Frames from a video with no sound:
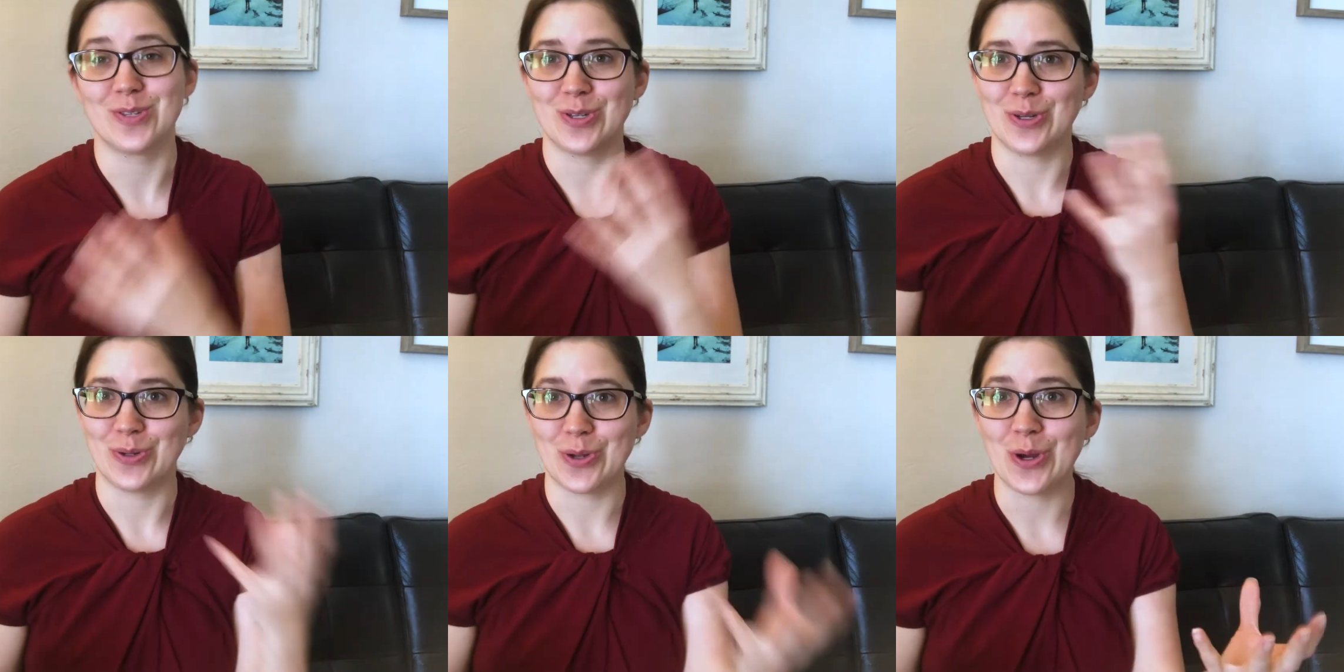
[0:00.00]

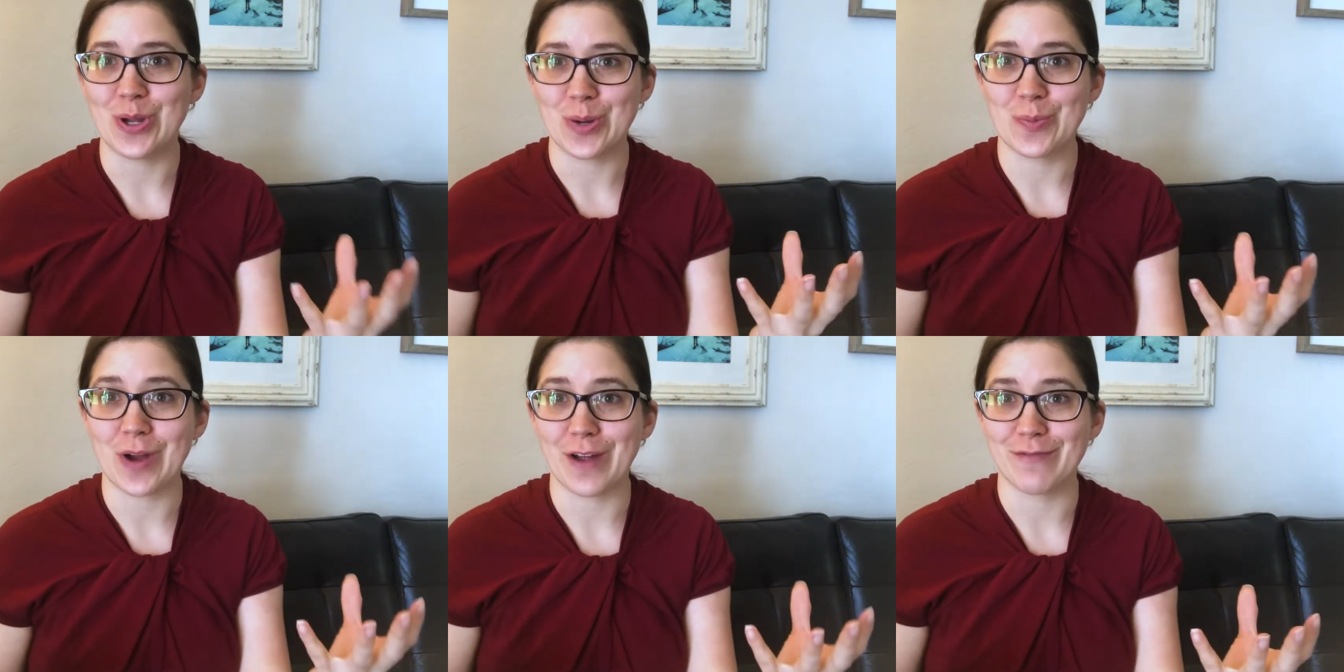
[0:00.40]
and you'll know
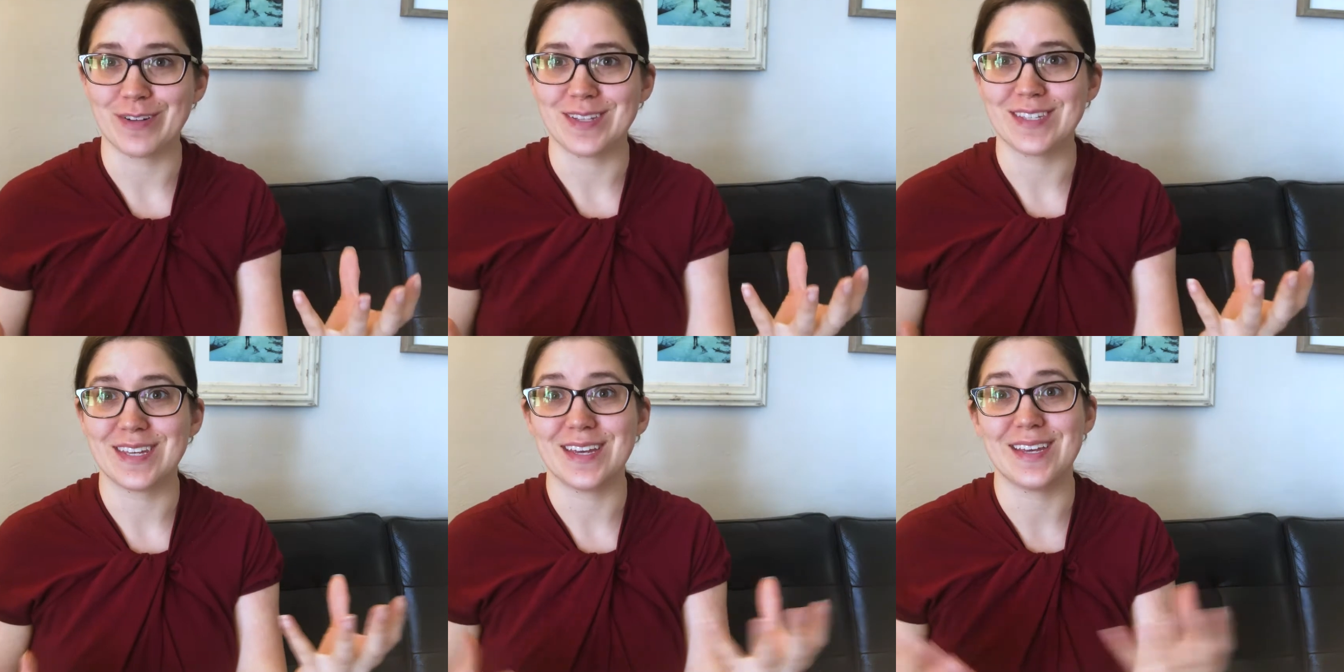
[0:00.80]
your
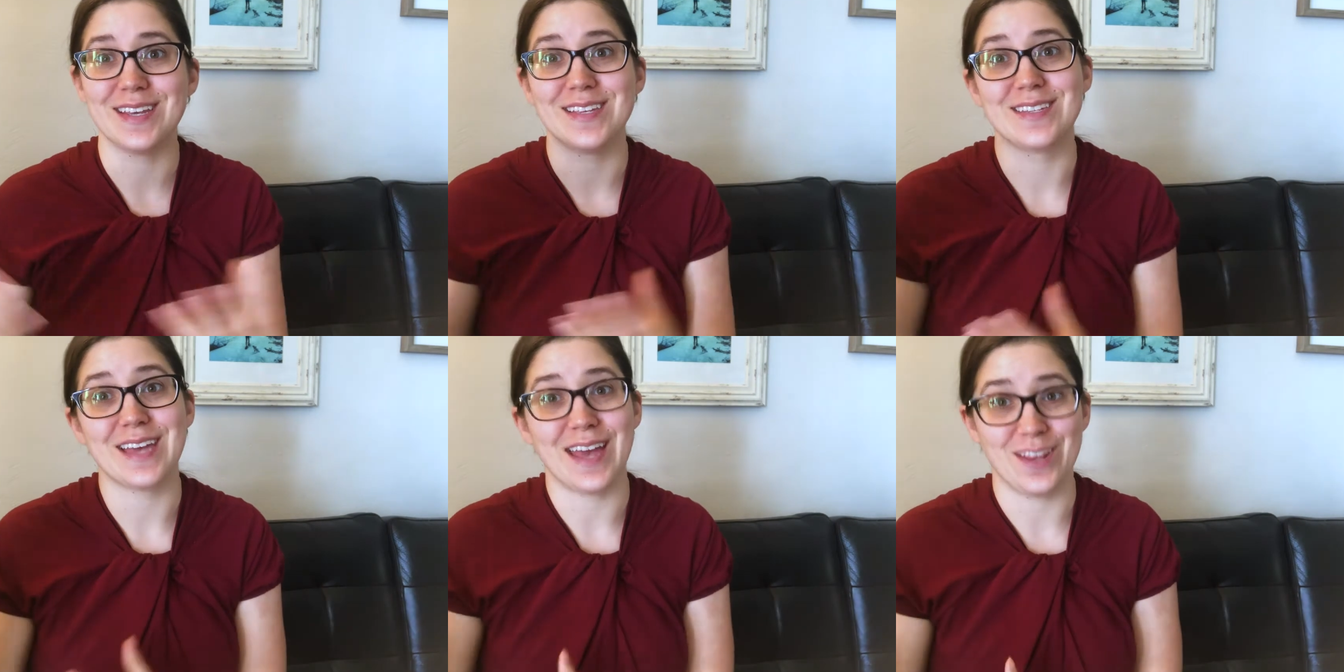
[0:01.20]

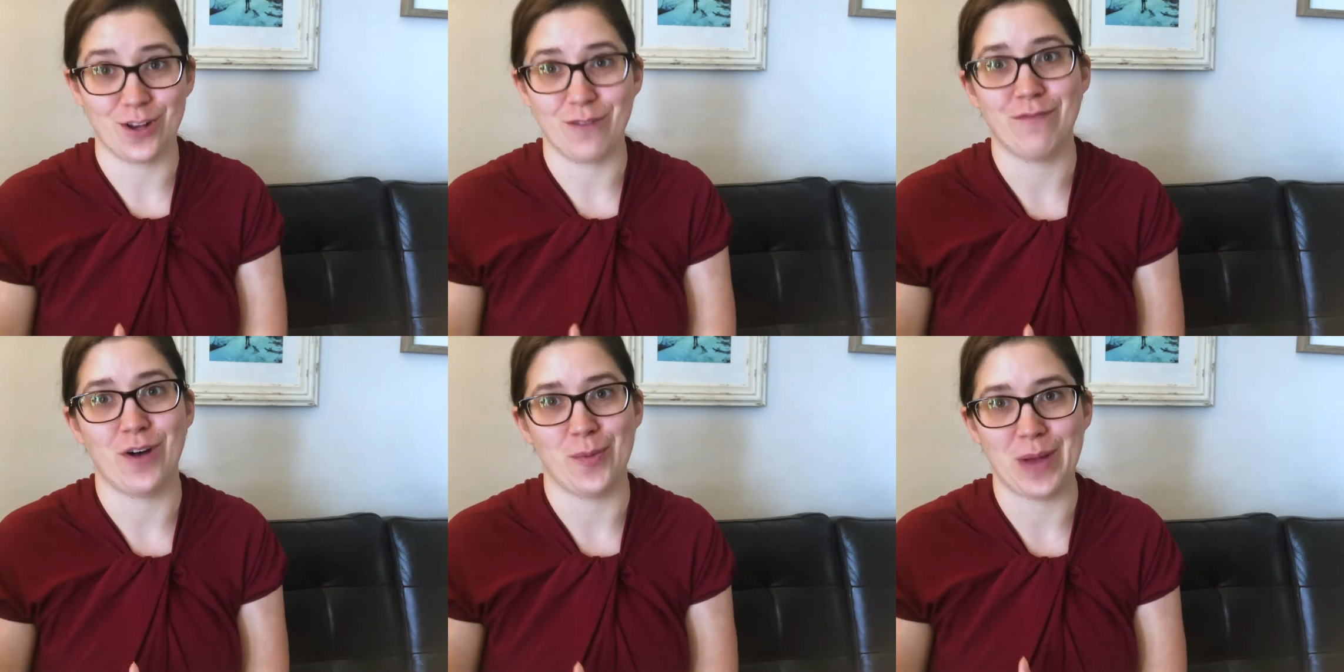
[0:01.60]
preferences and
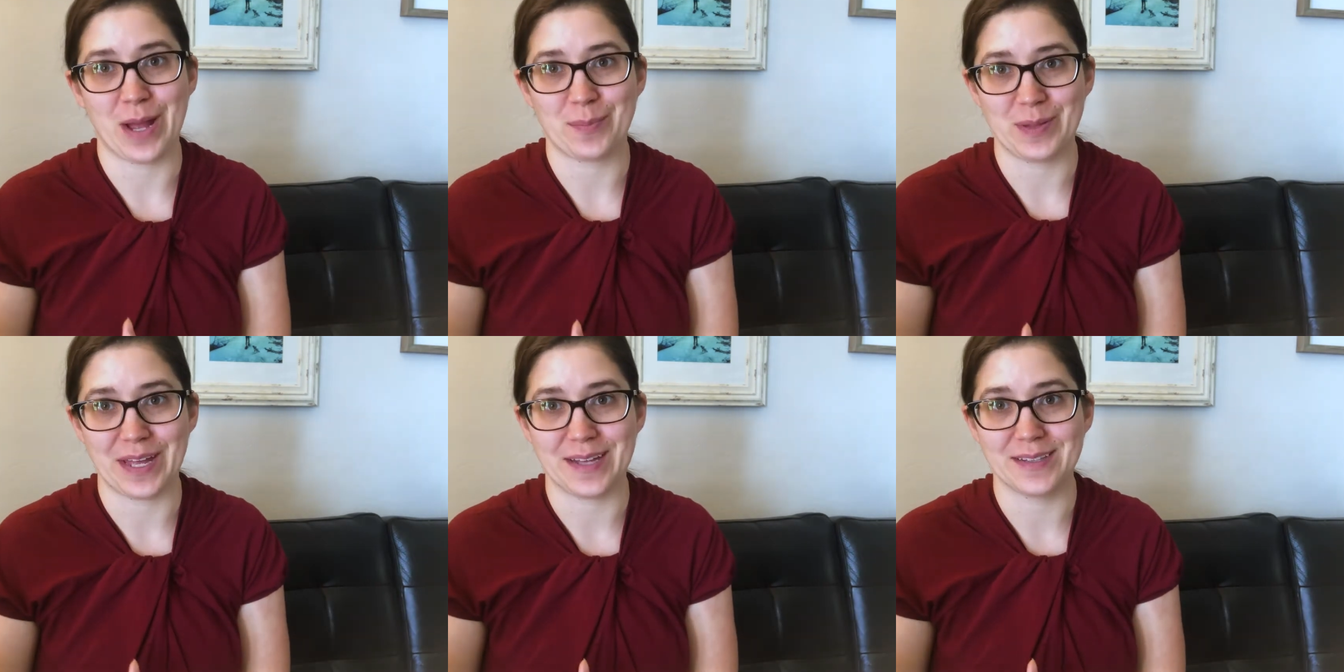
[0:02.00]
your
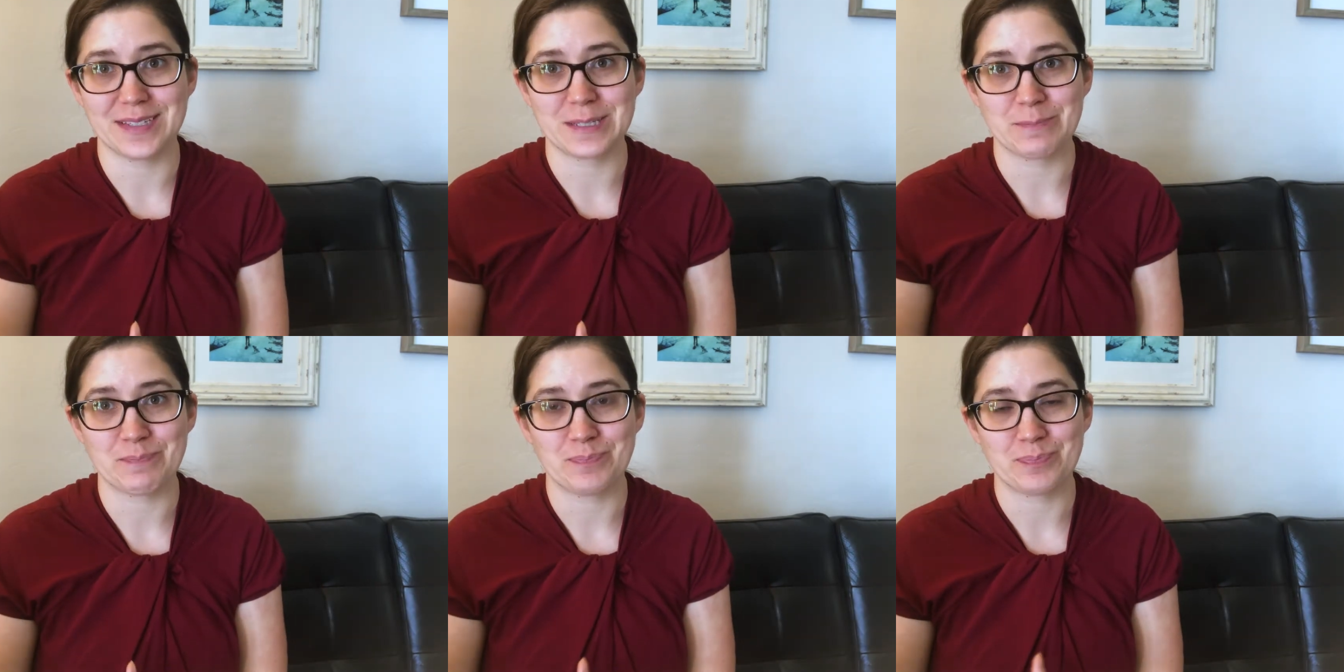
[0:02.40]
fallback
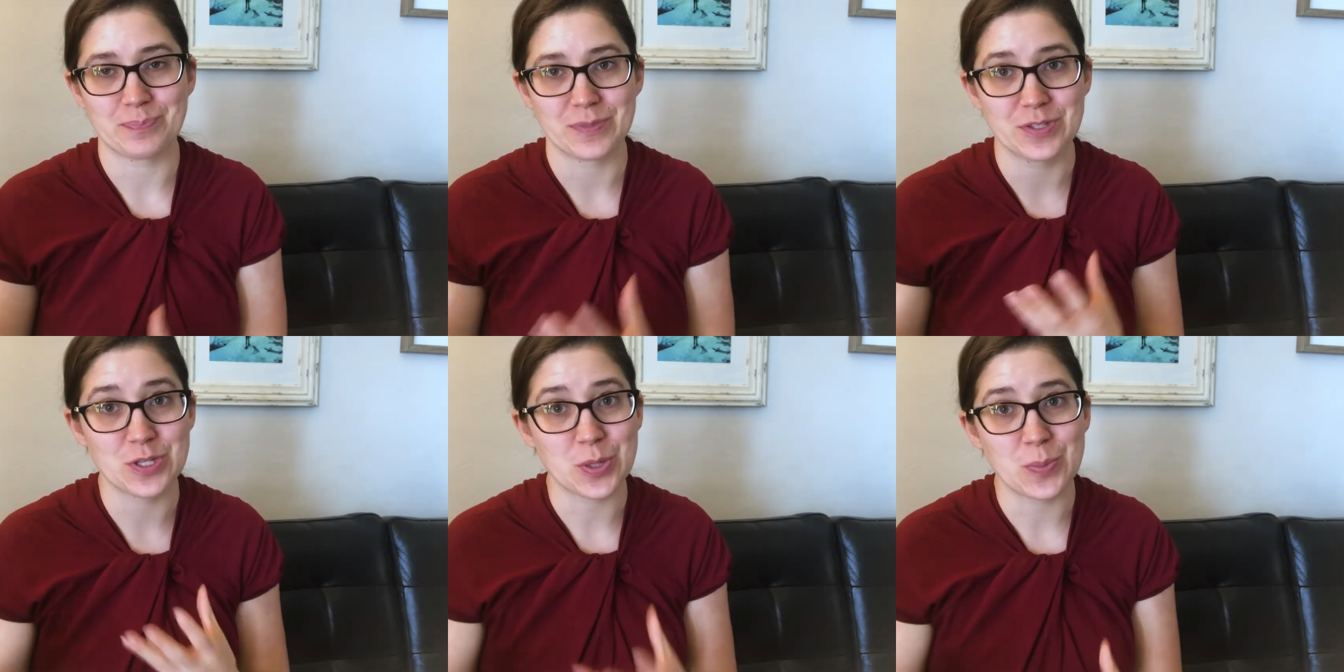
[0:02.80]
plans.
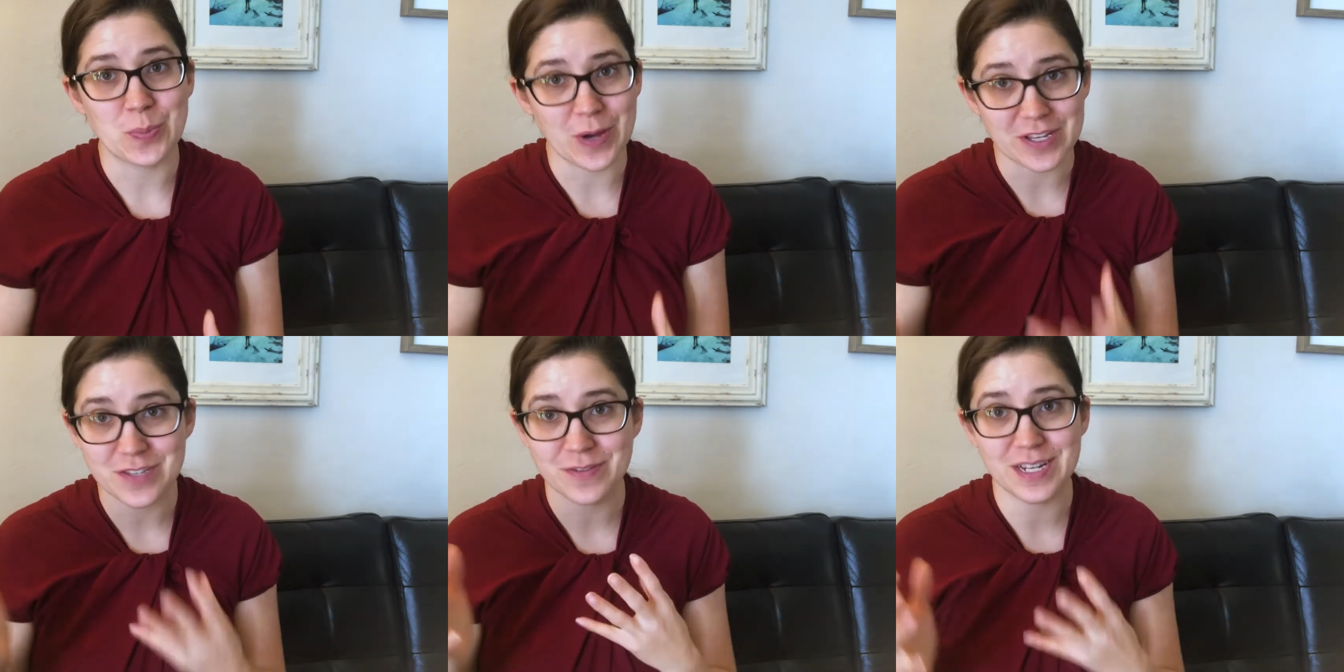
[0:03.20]
So
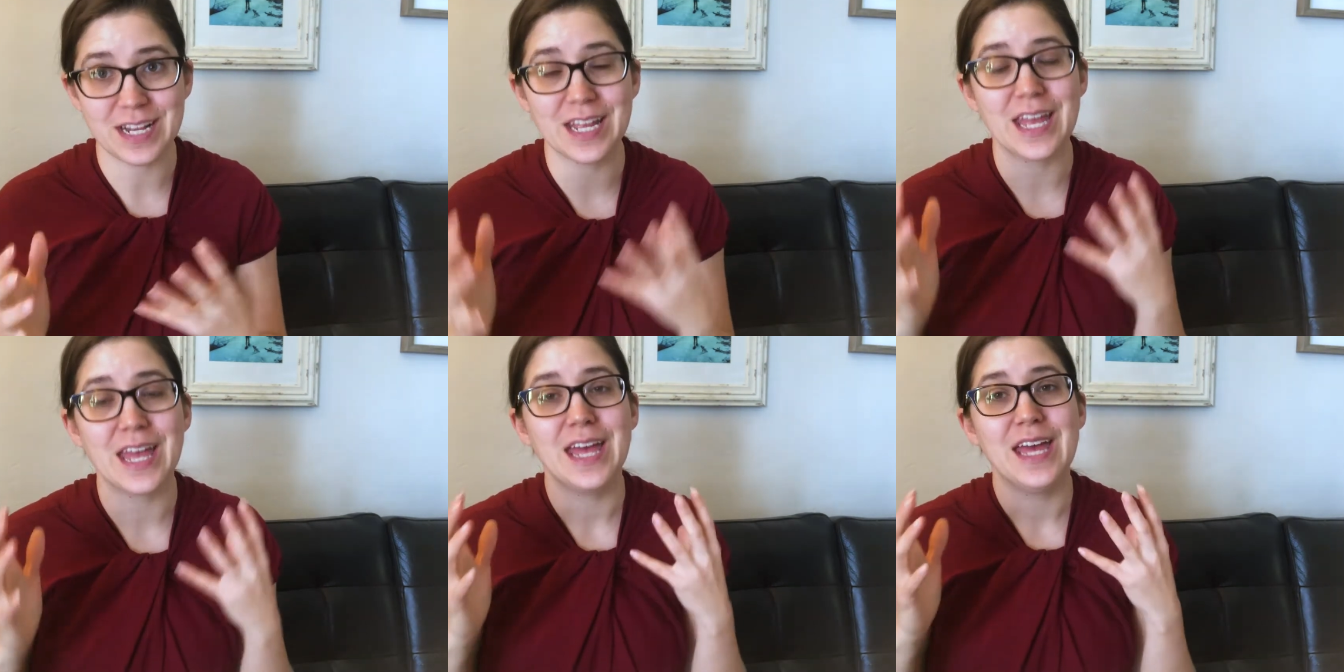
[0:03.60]
breastfeeding